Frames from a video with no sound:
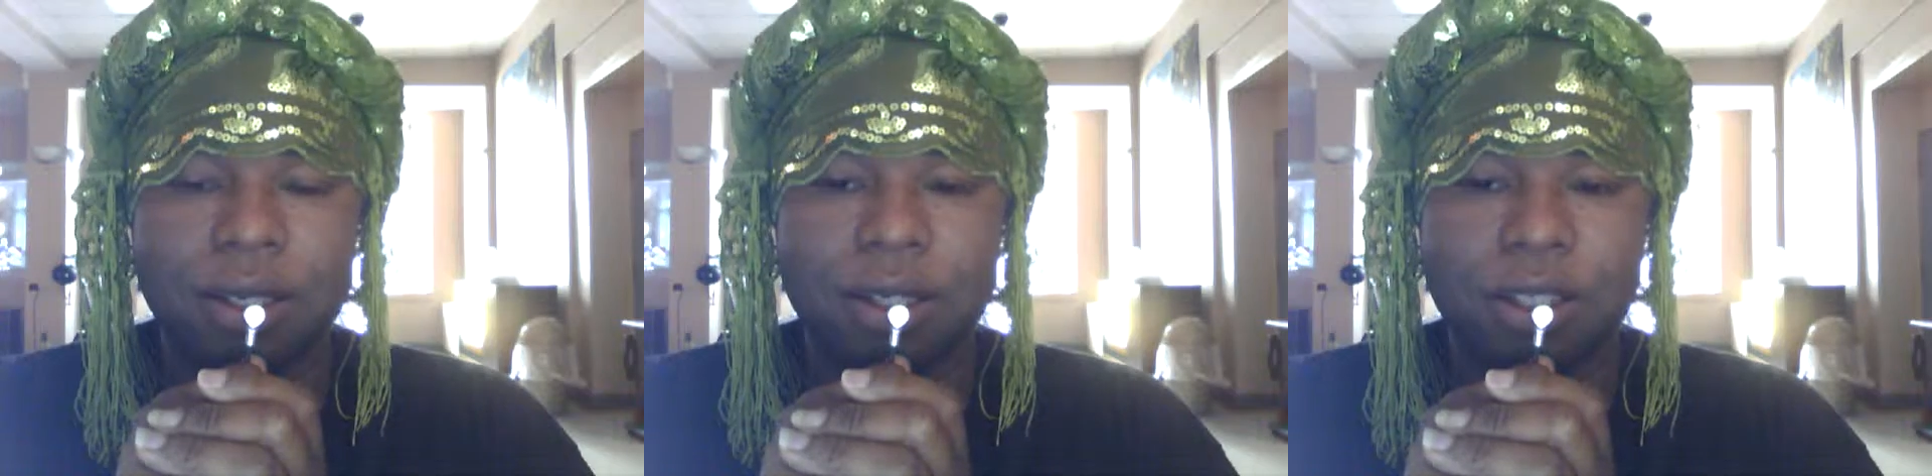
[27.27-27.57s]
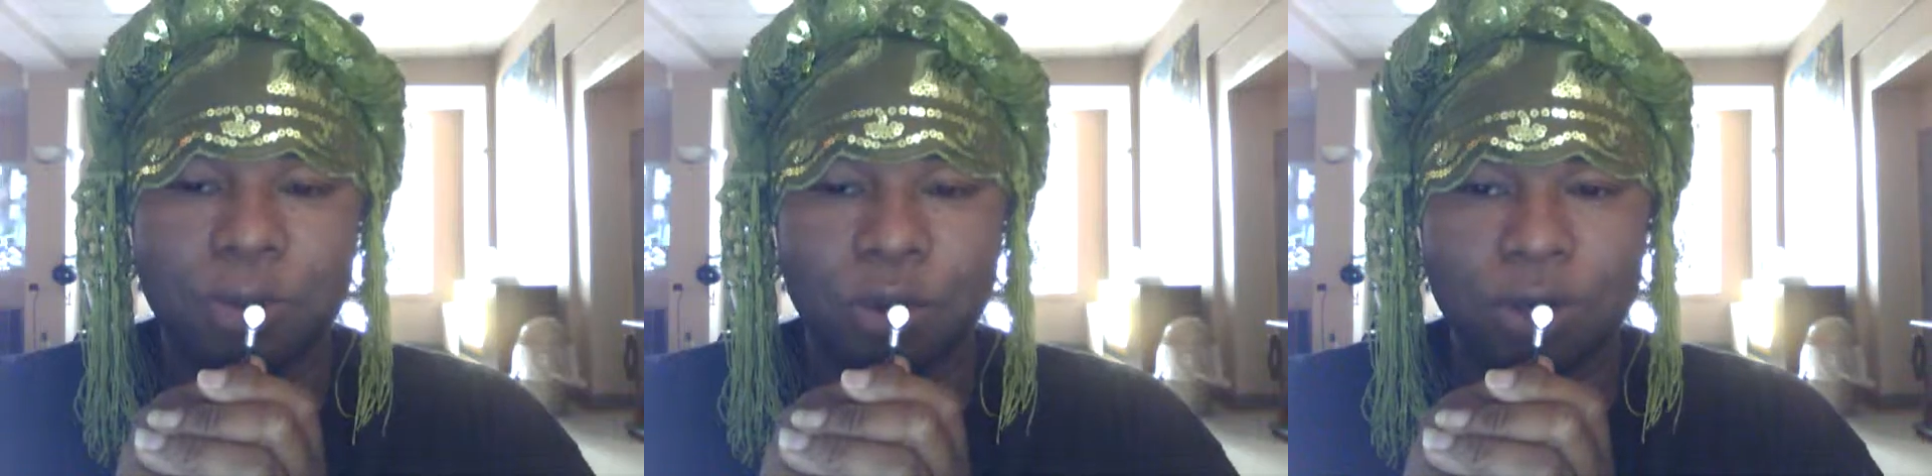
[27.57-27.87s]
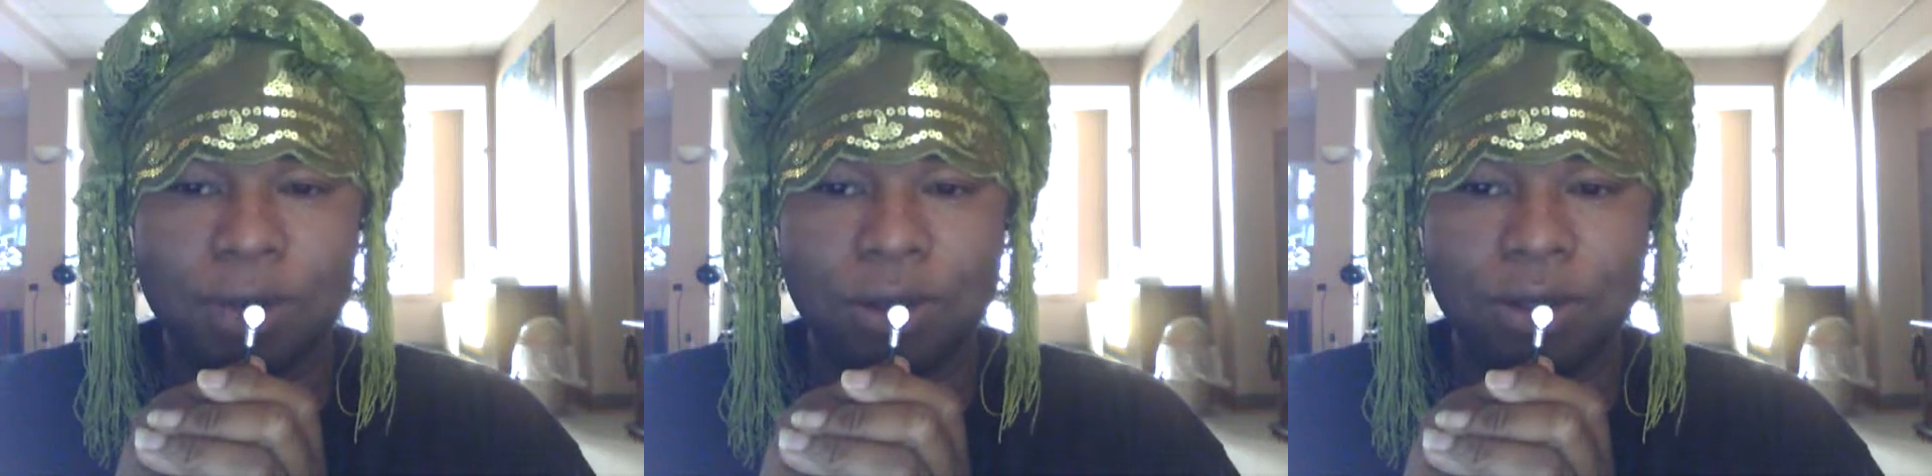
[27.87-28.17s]
spoke
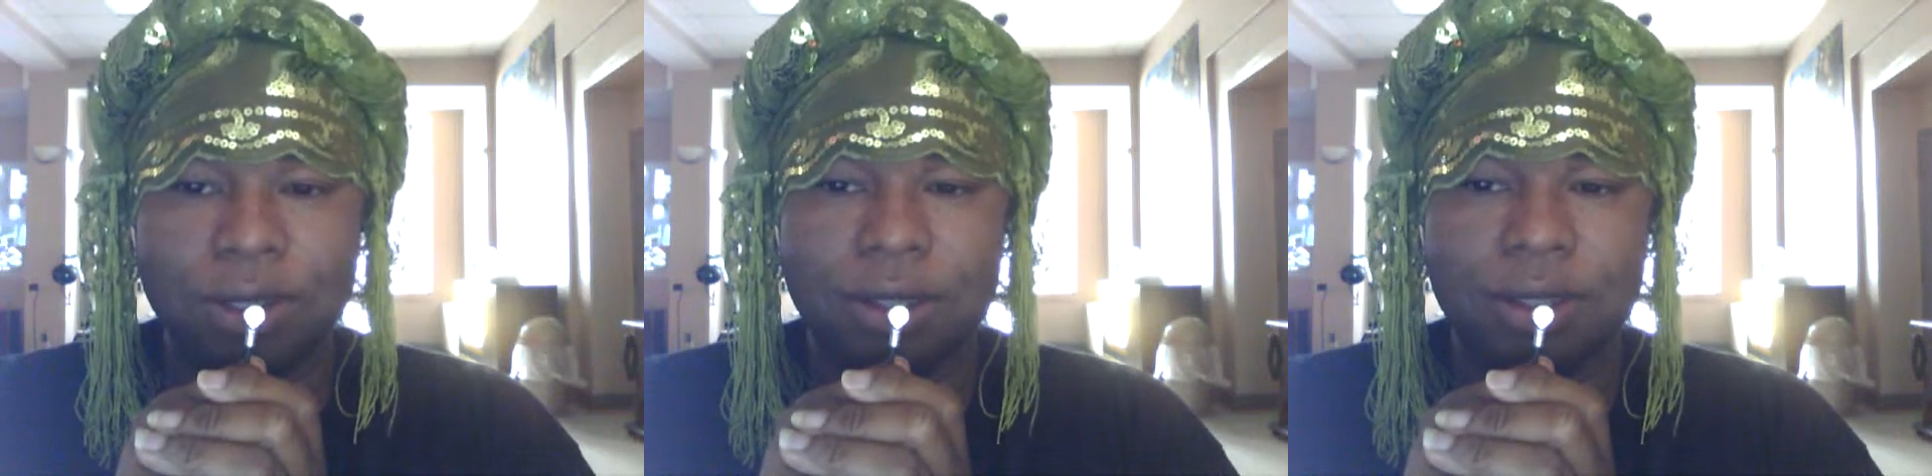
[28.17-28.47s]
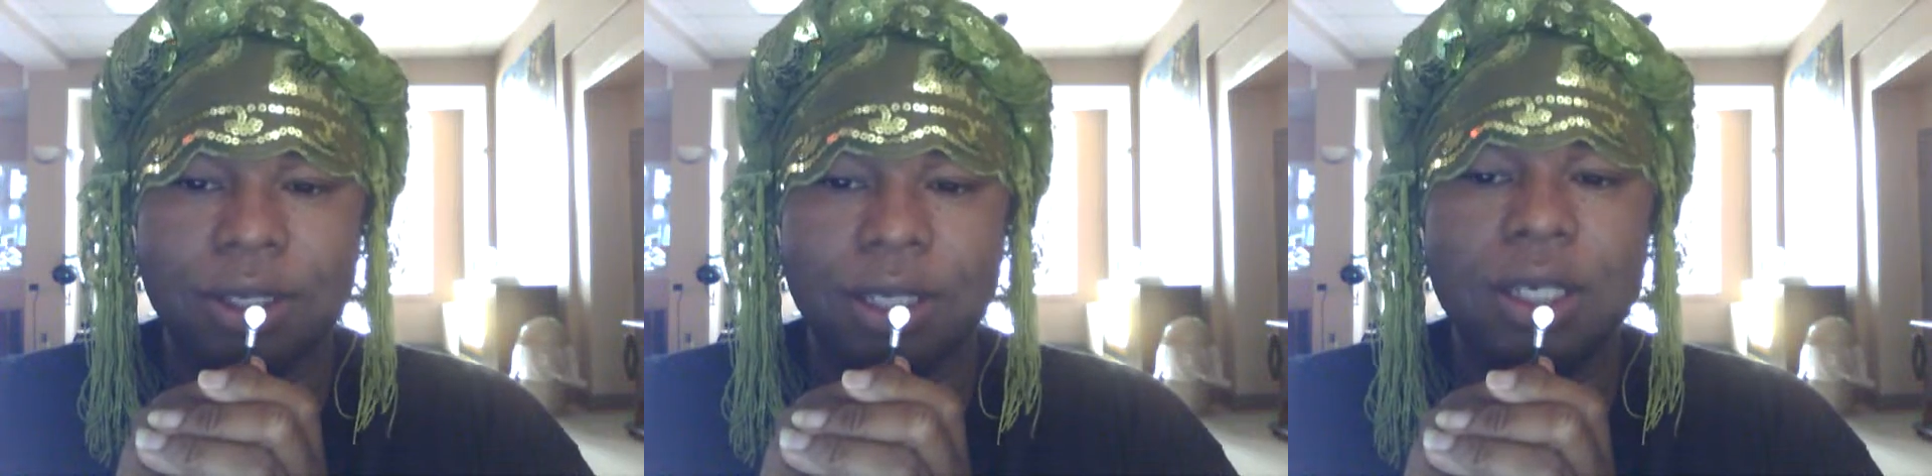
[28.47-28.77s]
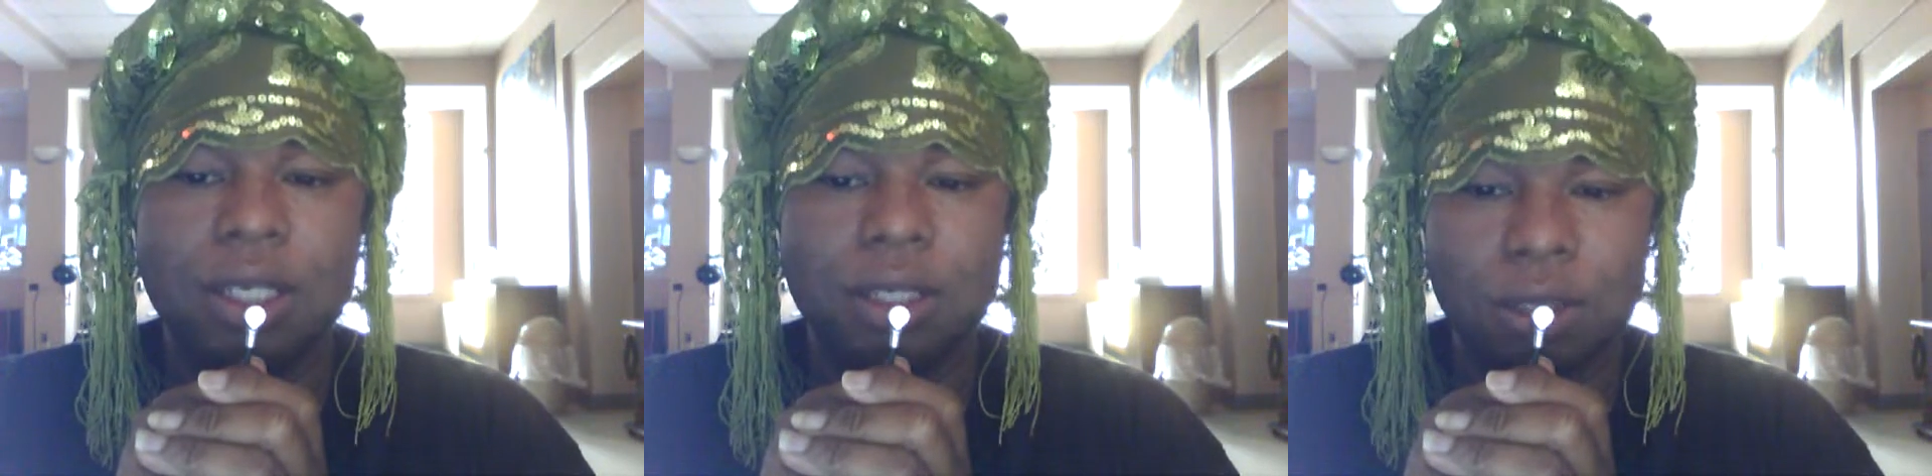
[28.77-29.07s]
about it.
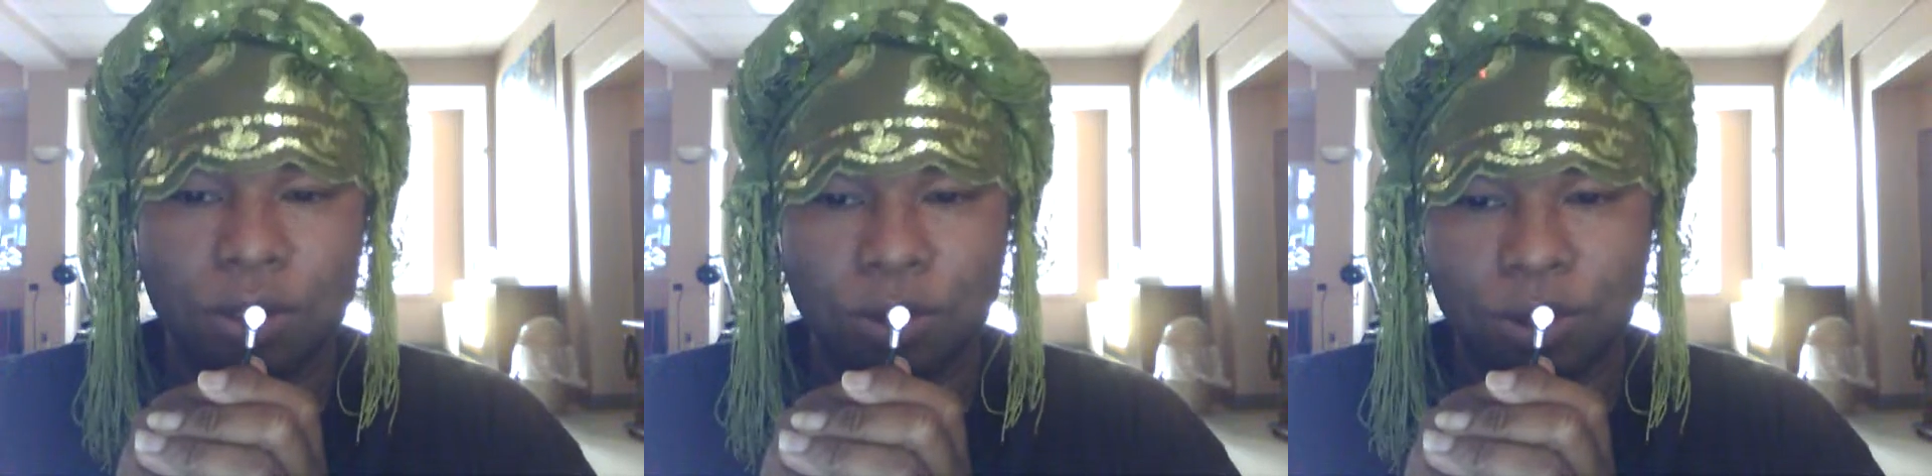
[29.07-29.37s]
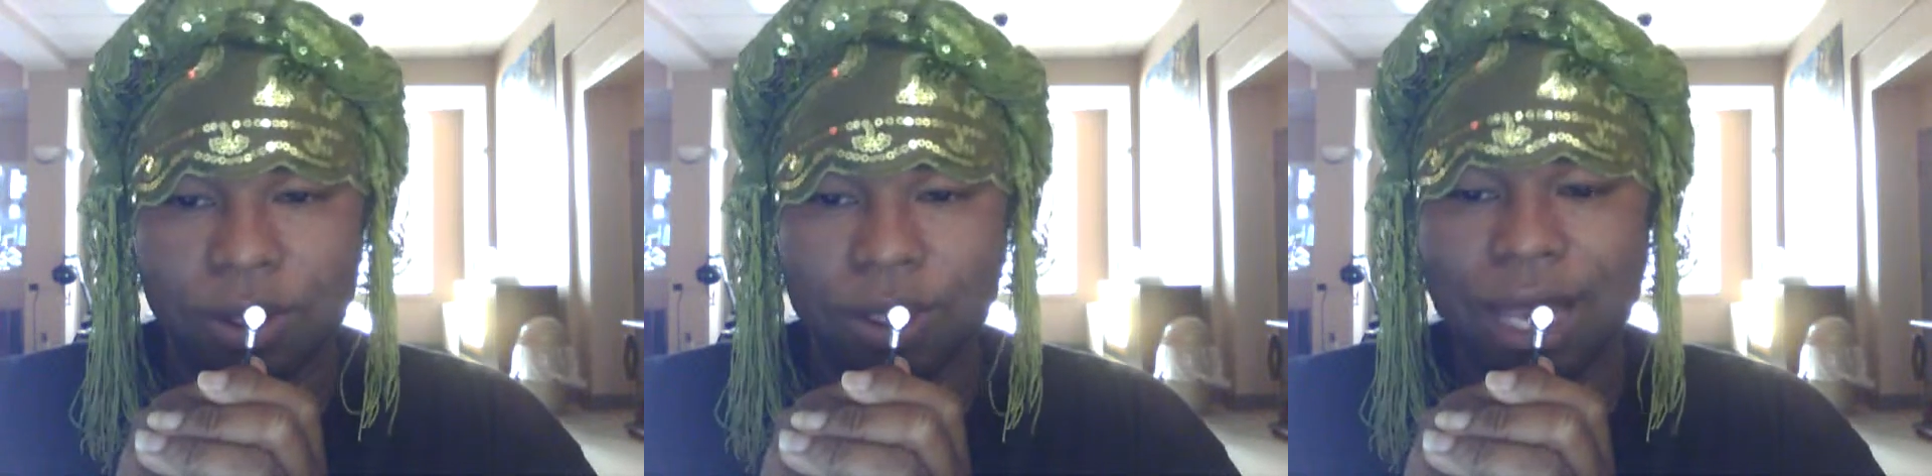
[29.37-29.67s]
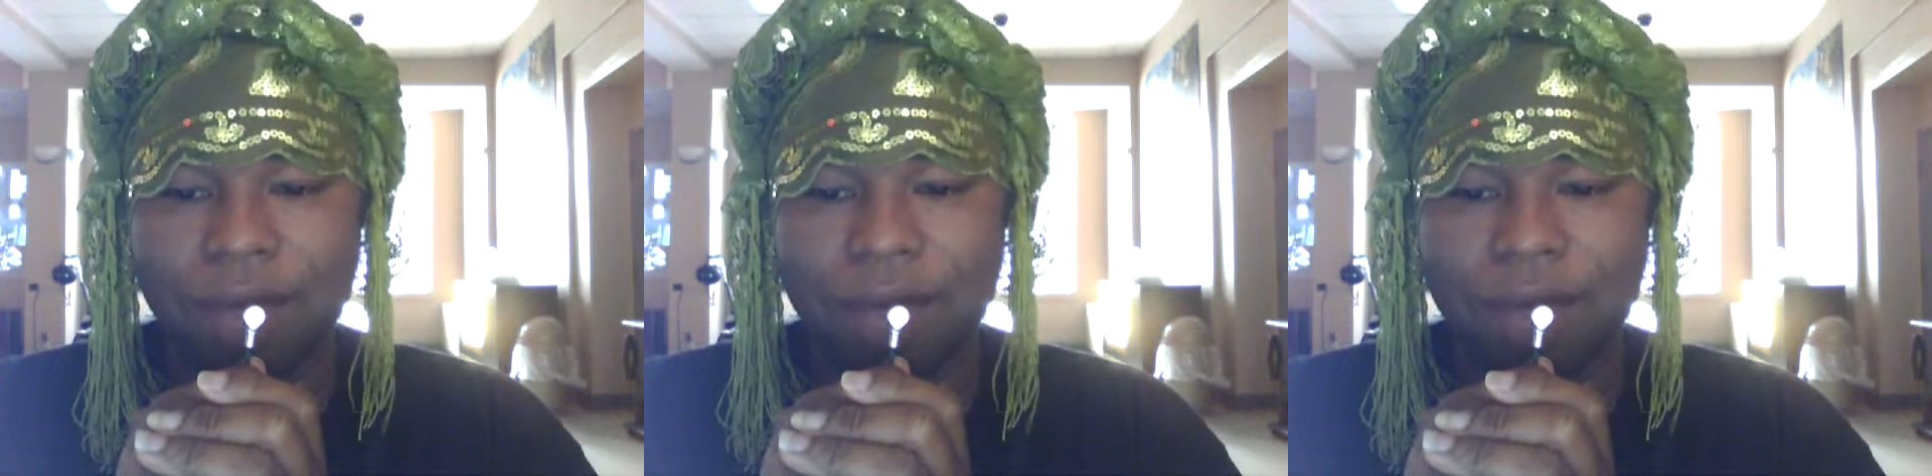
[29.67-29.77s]
Snowden